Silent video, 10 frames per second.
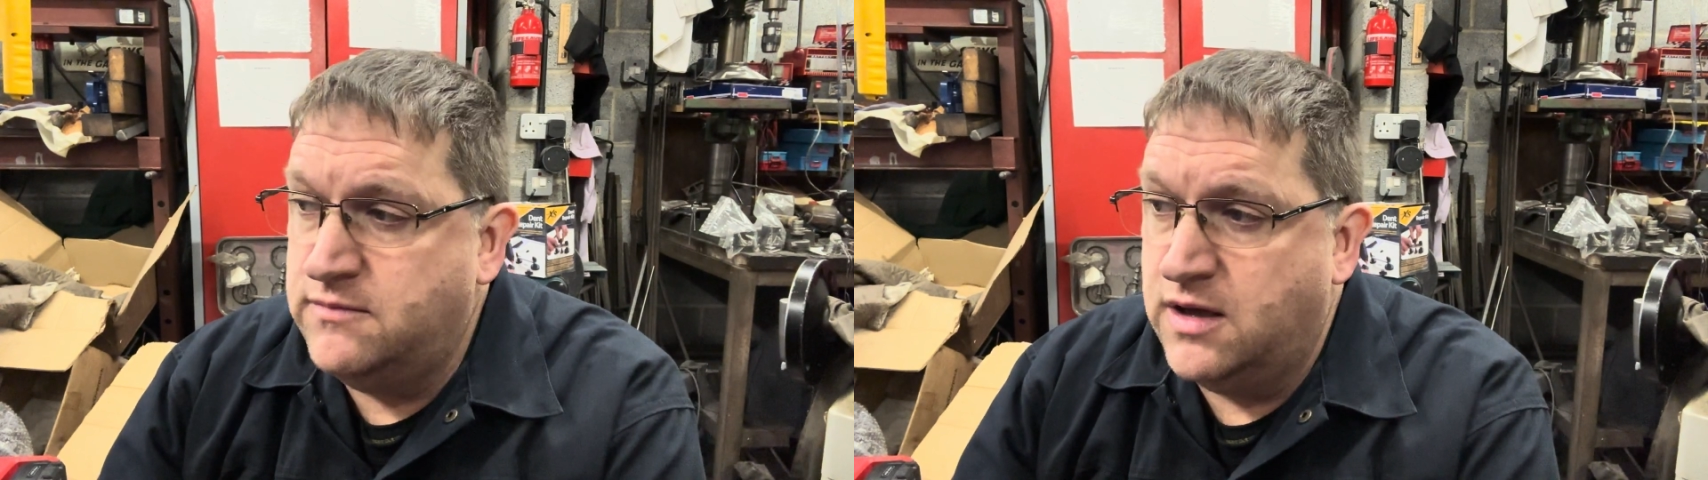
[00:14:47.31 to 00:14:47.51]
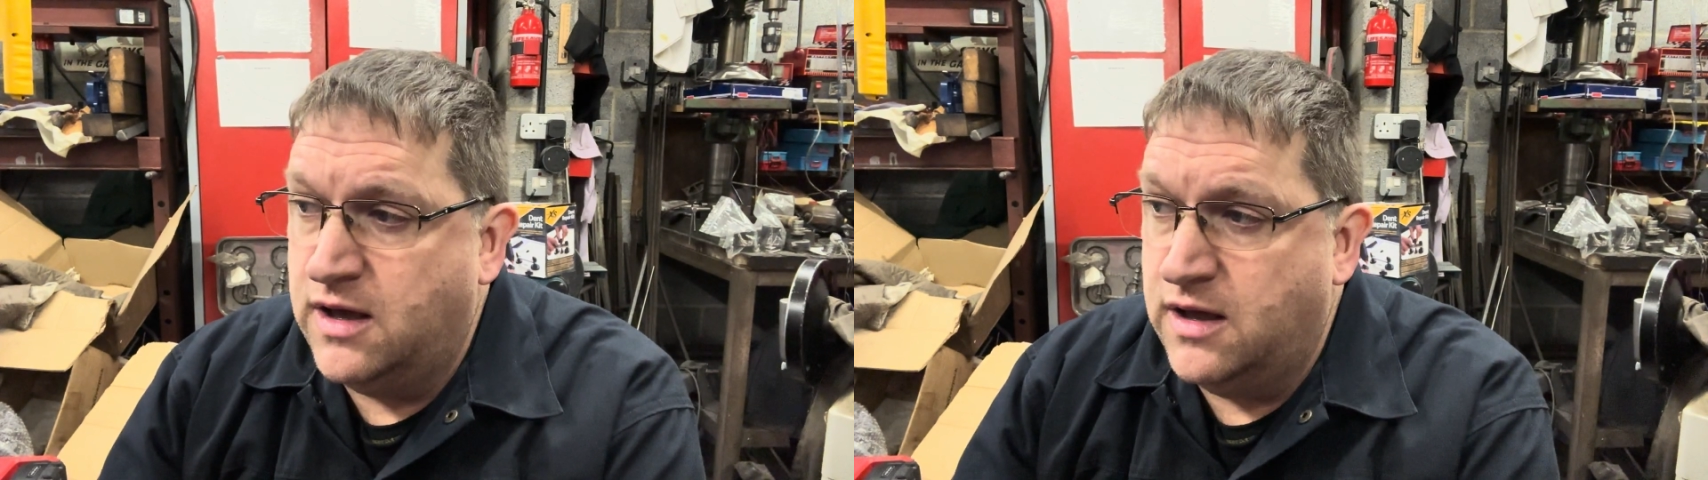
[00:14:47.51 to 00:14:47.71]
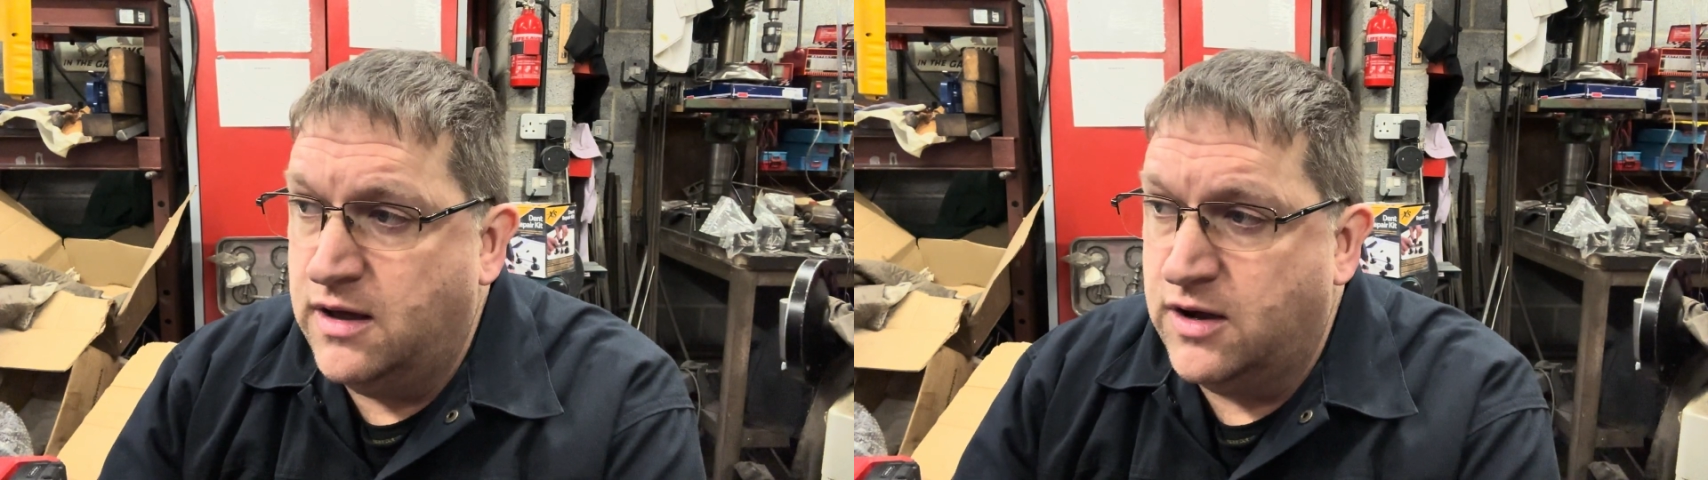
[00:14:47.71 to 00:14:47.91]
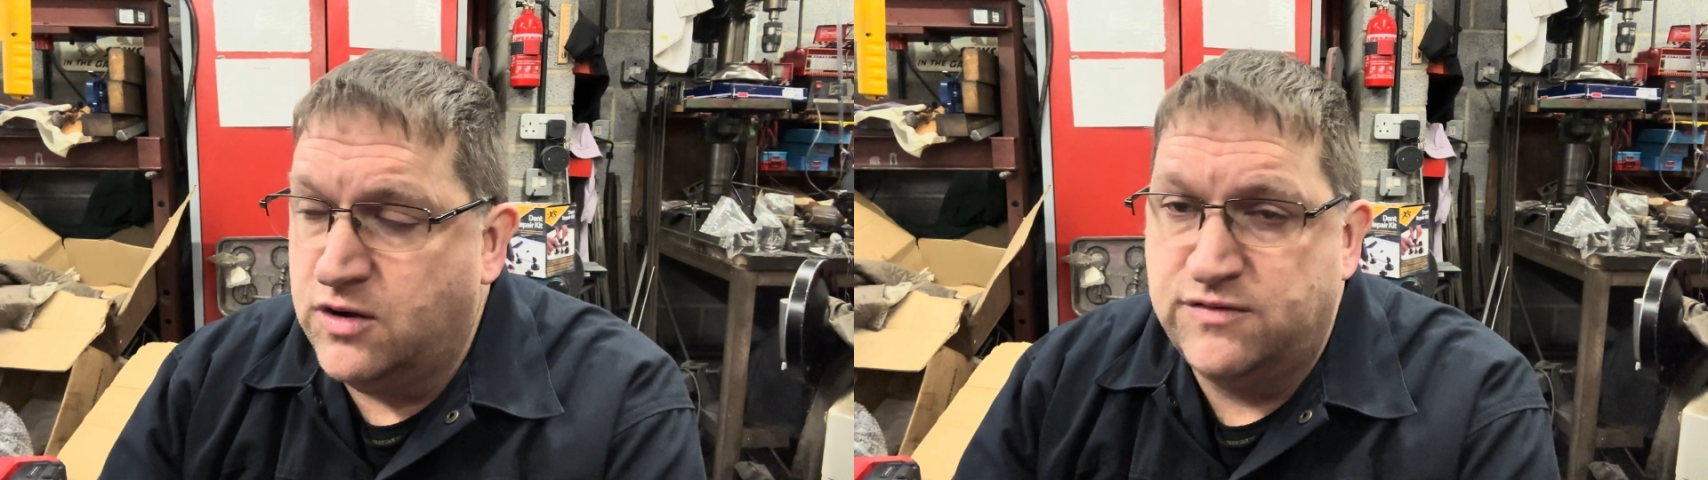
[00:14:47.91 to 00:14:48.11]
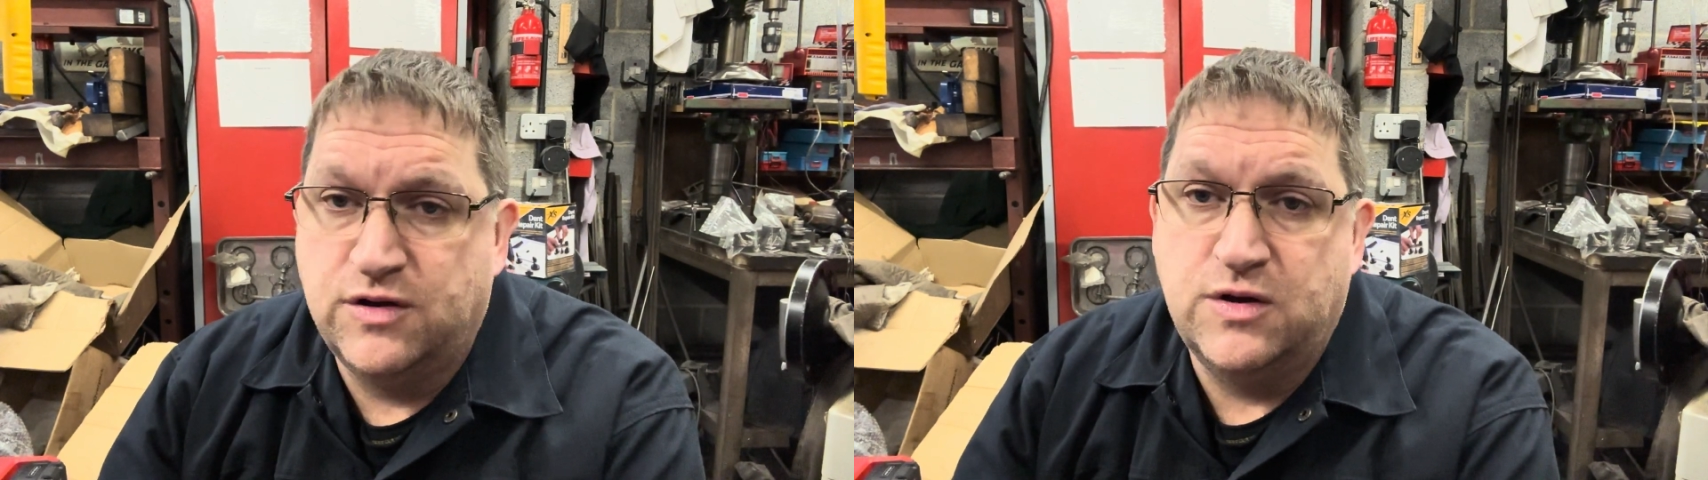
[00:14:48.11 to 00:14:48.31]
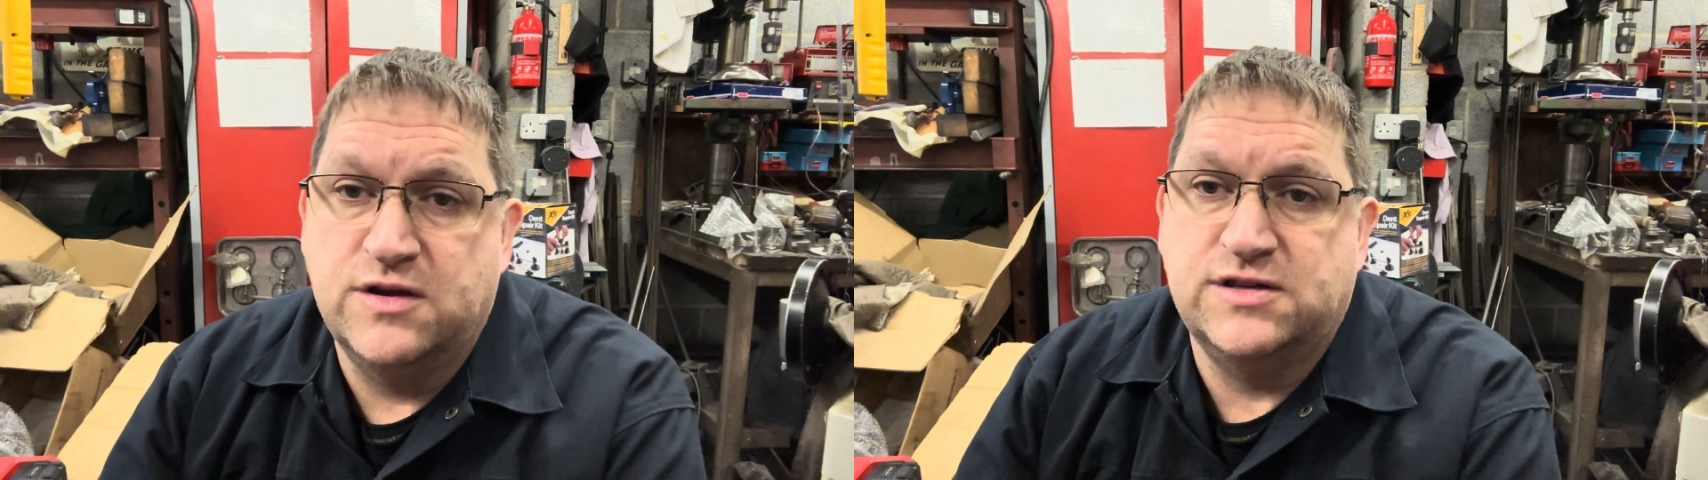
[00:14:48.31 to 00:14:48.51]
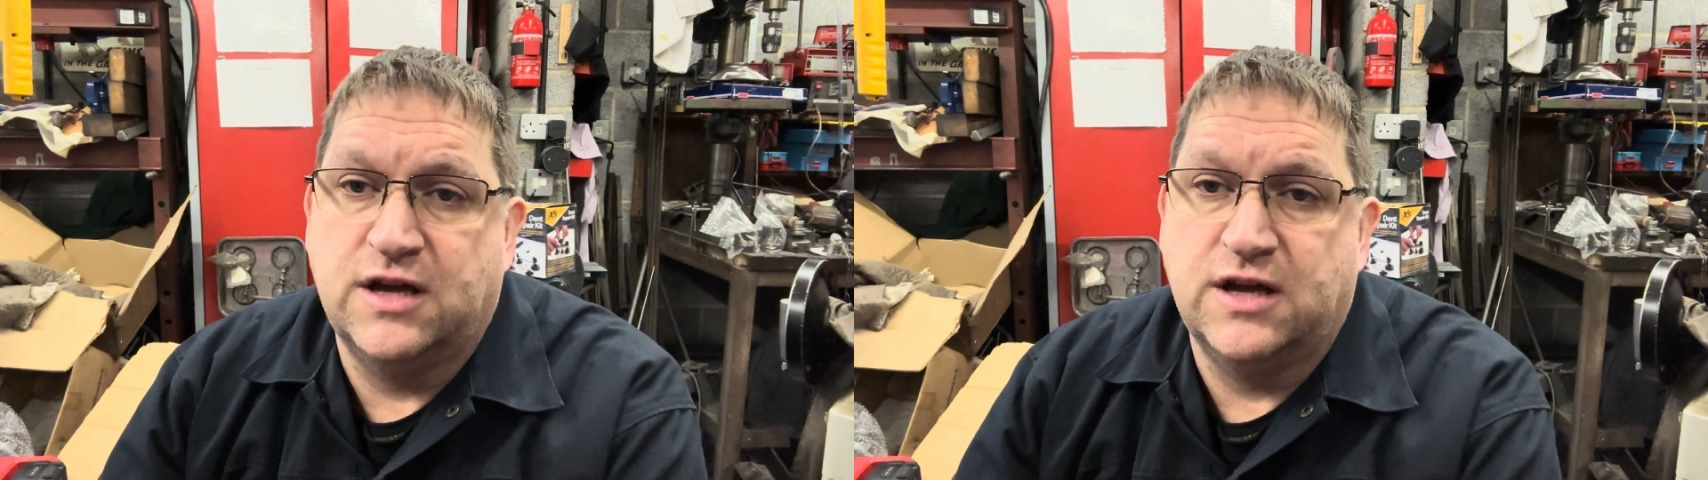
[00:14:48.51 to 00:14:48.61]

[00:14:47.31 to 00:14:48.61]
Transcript: uh, a good few years